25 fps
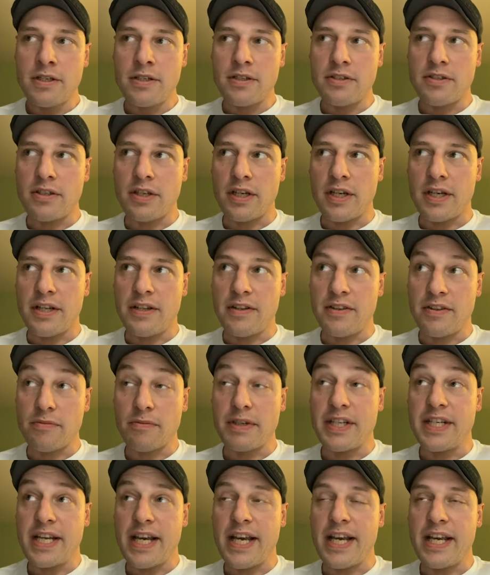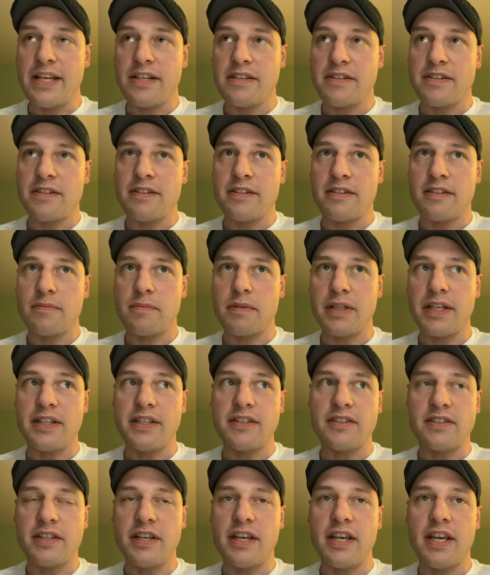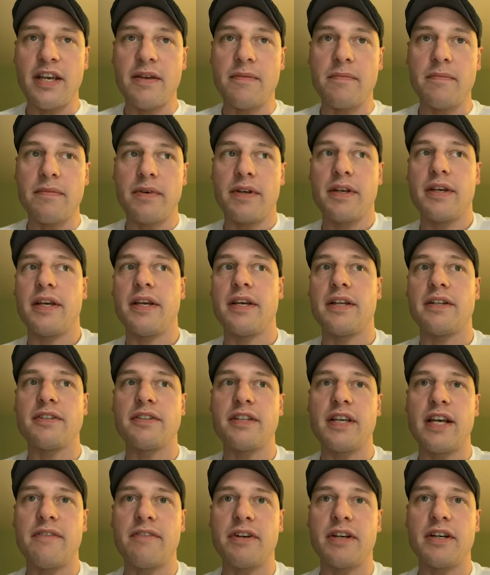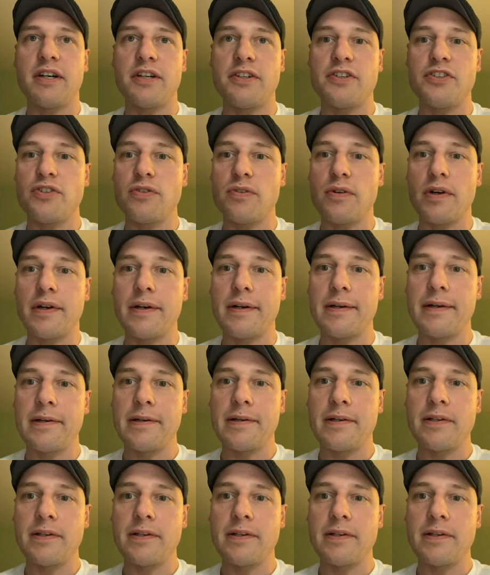to in 3 days to play this game and to have it cut short.